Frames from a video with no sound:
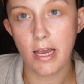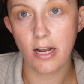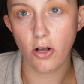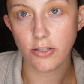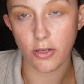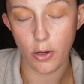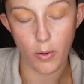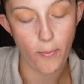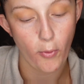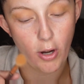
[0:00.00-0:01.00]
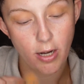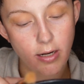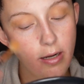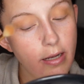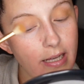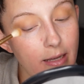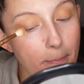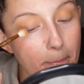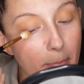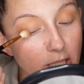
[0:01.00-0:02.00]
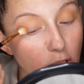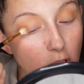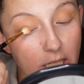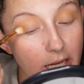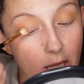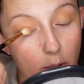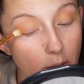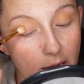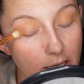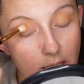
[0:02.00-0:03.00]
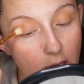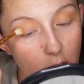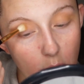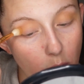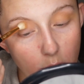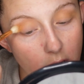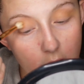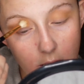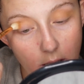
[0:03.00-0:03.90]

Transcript: and also more mustard yellow kind of toned,